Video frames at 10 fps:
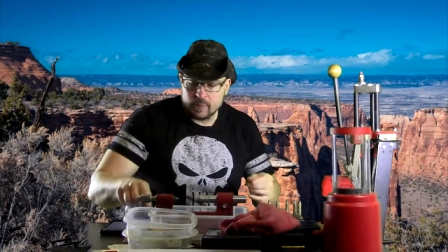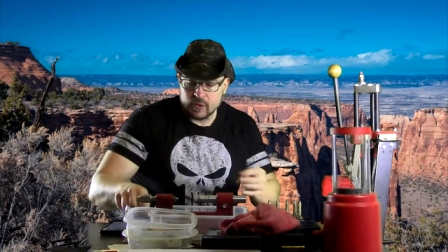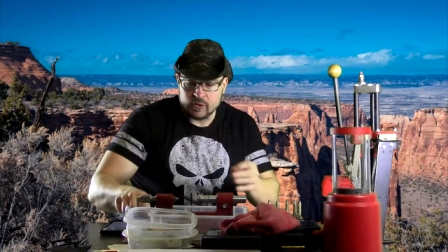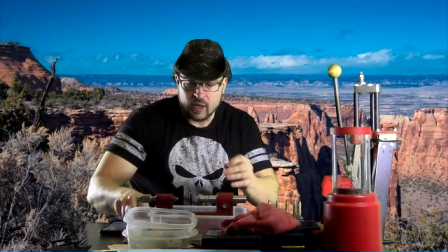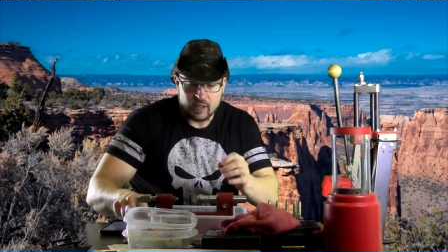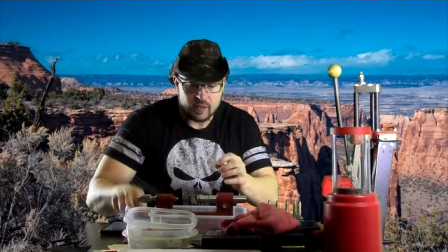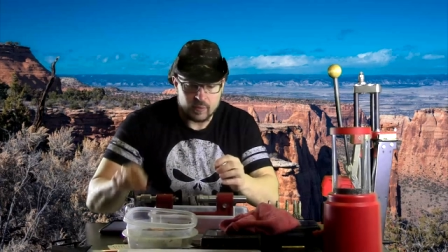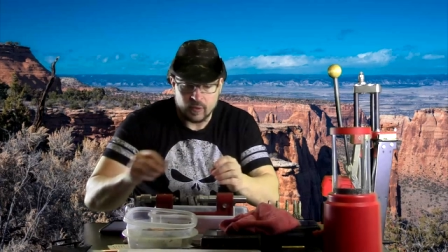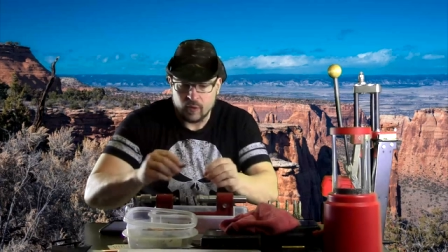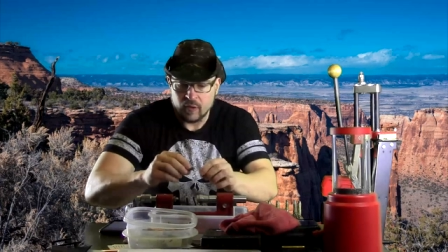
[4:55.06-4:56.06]
your
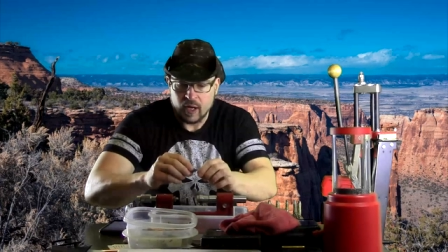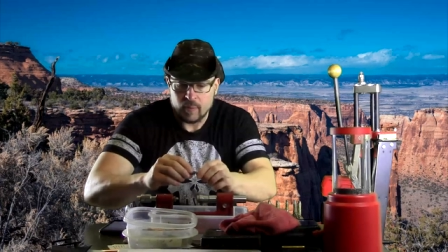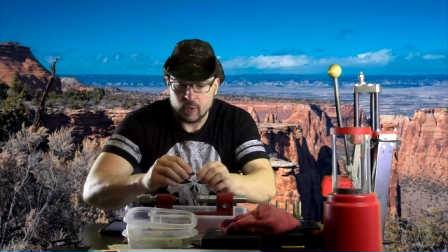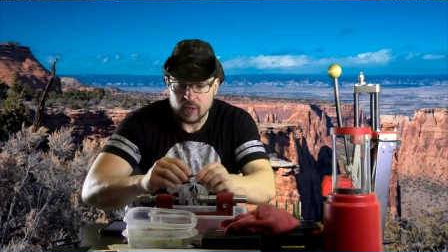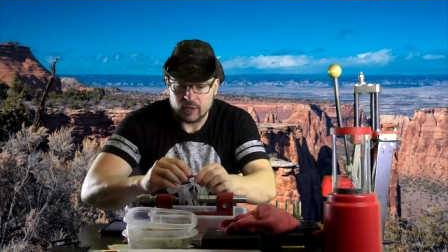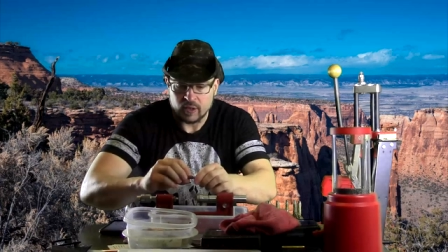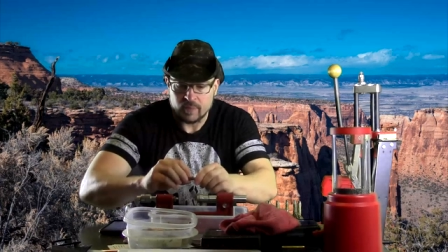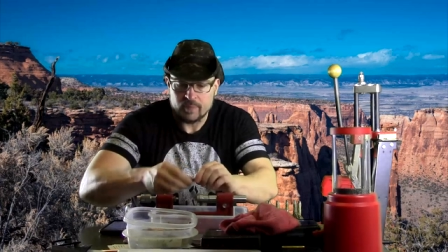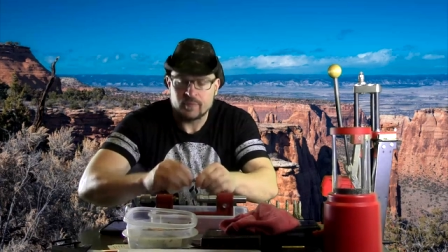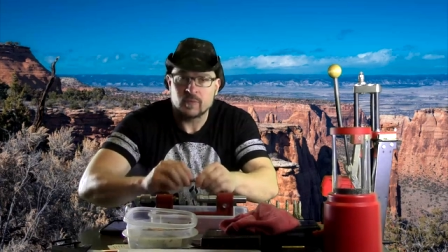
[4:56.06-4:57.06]
triceps with overhead pressing.
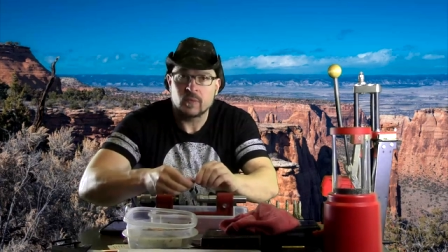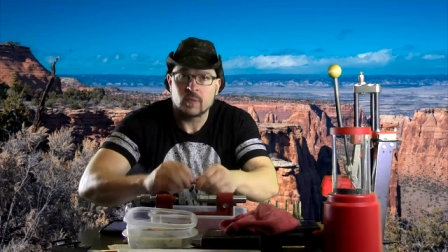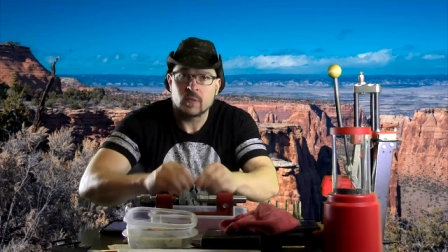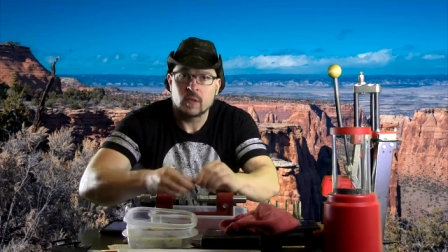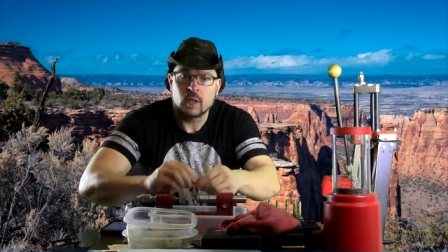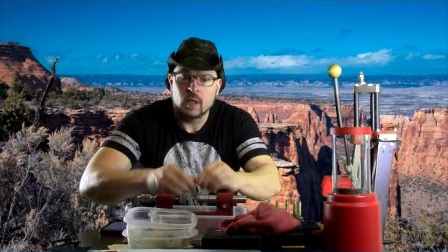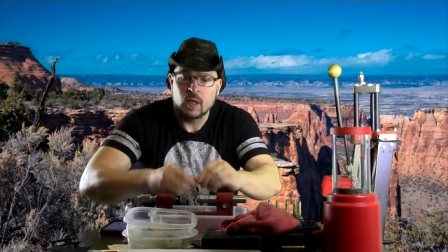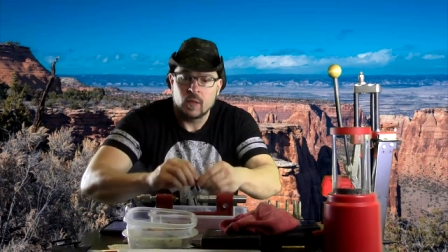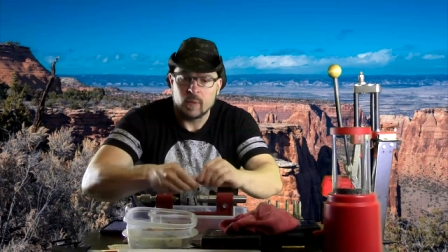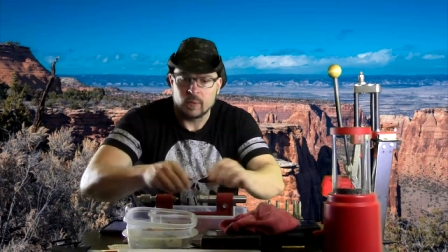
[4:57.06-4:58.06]

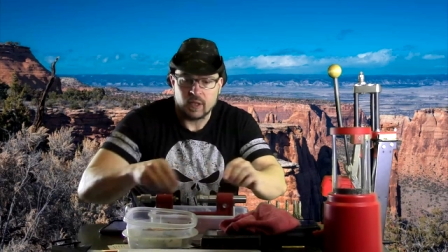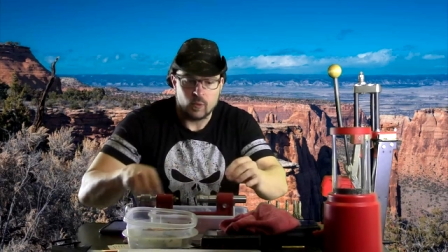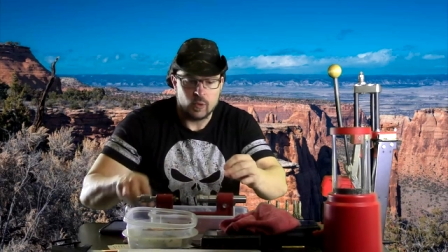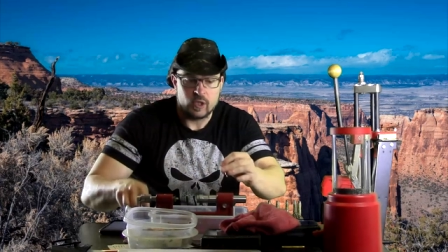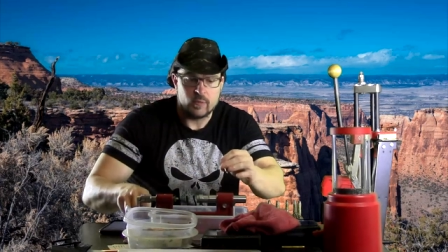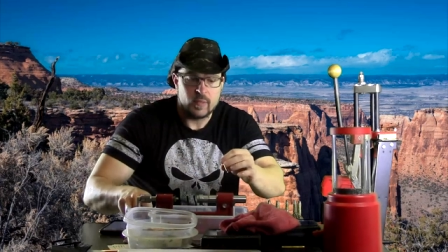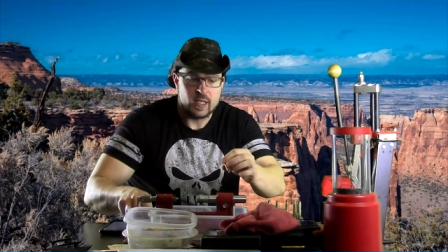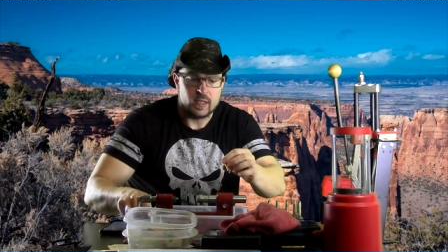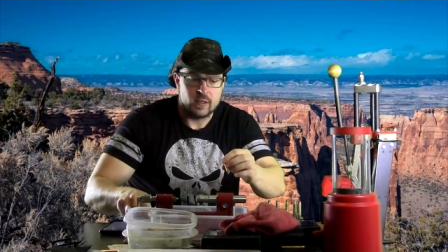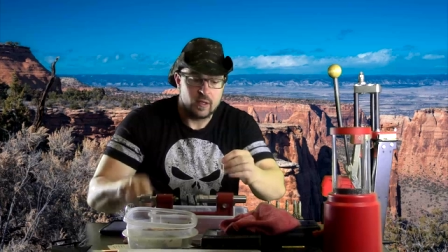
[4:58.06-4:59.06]
People say, what do you
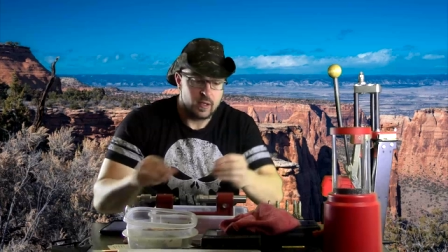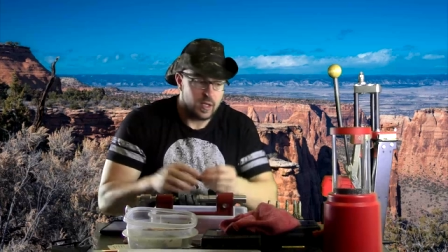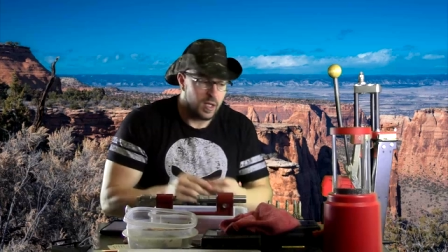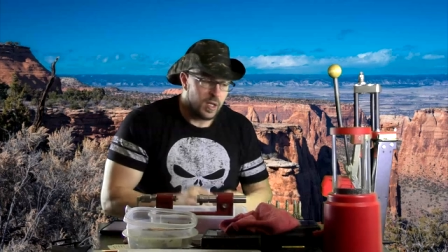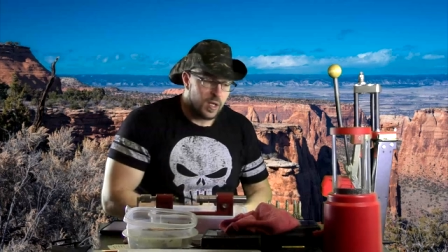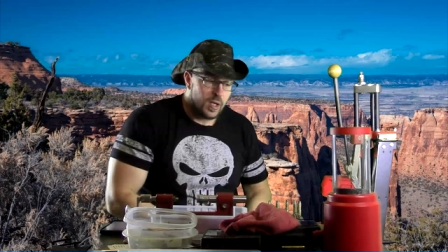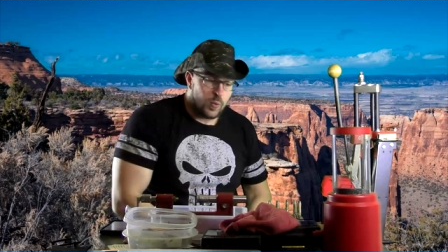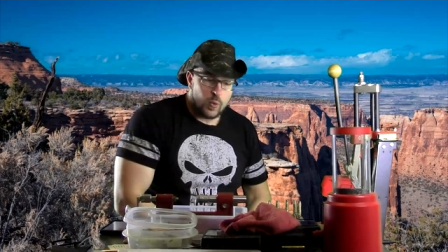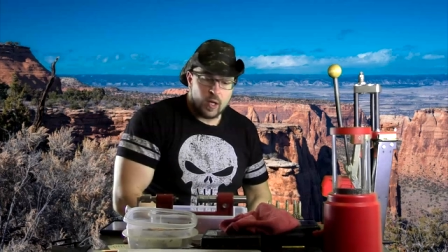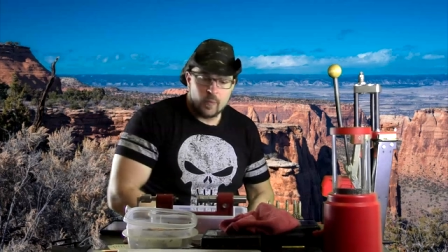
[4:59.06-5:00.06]
mean?
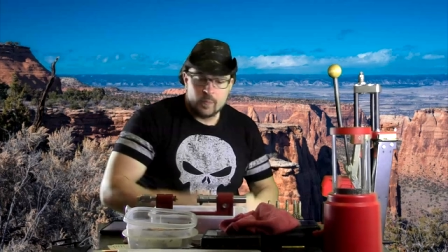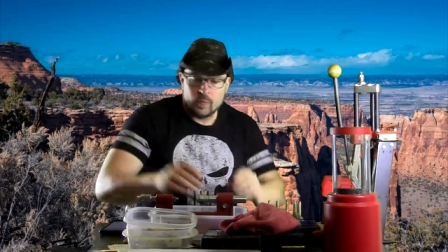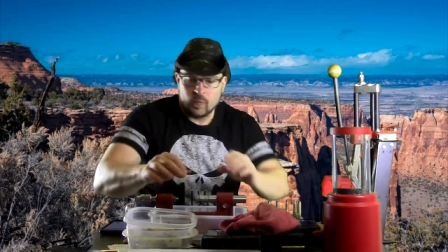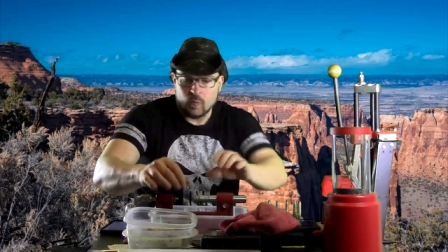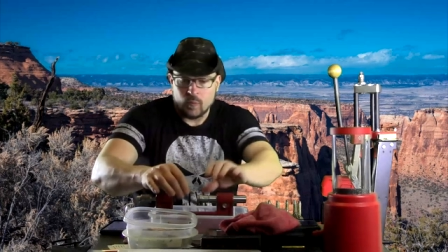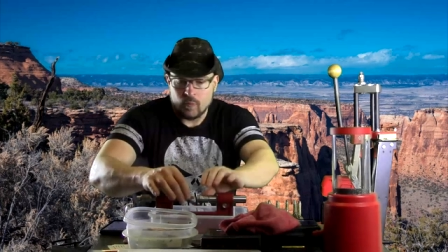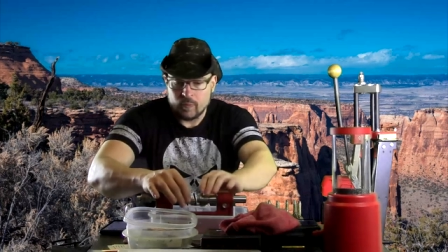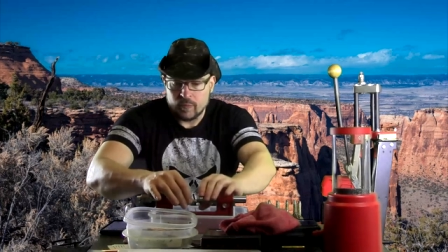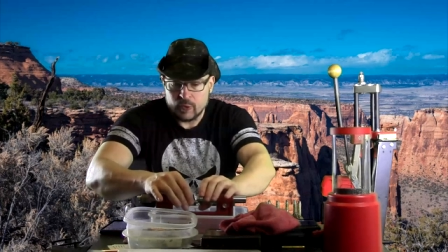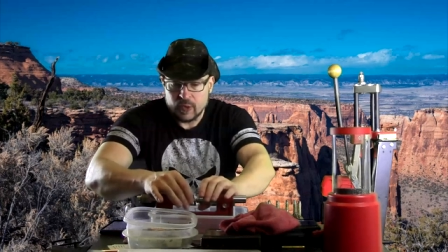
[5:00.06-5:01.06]
Well,
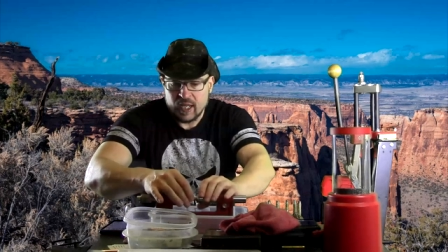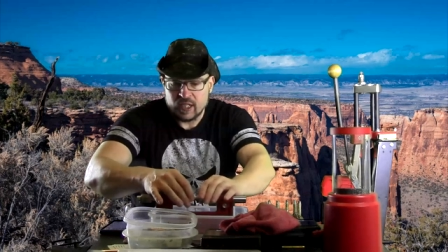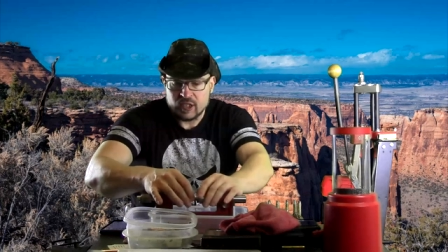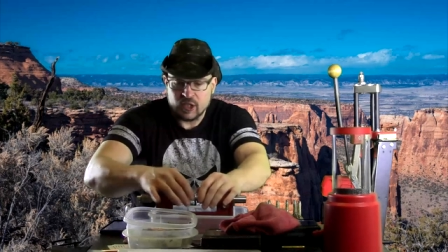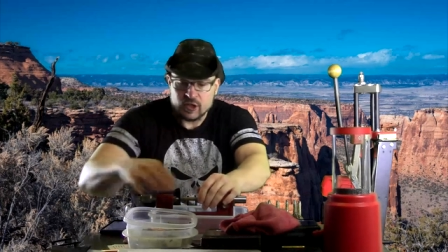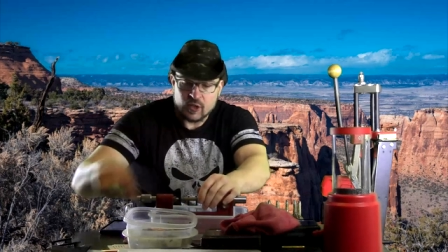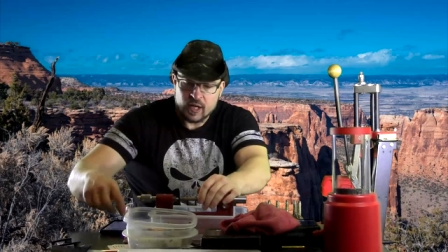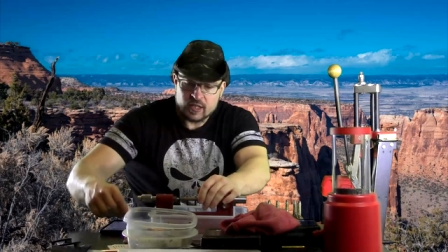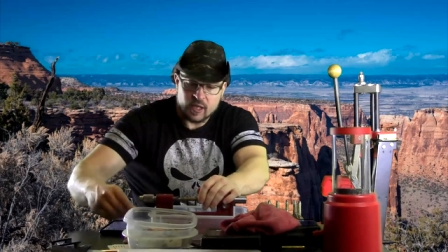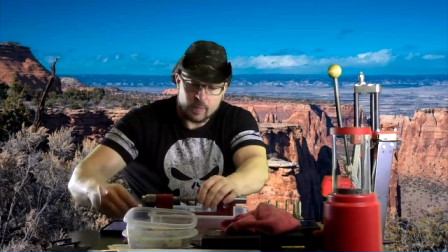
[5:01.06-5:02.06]
three heads to the
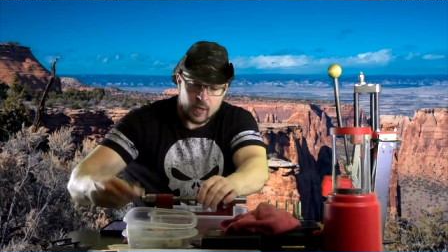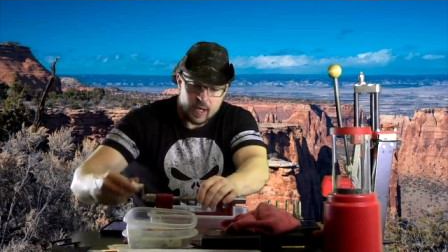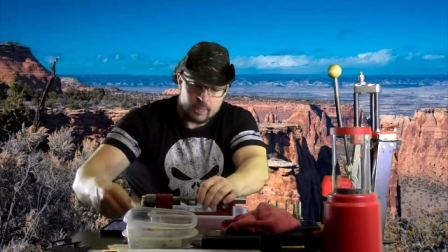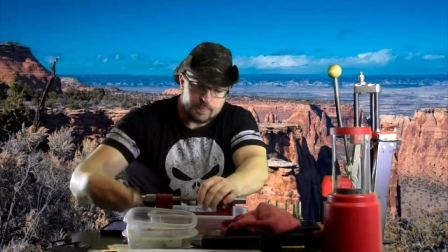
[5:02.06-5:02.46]
tricep, right?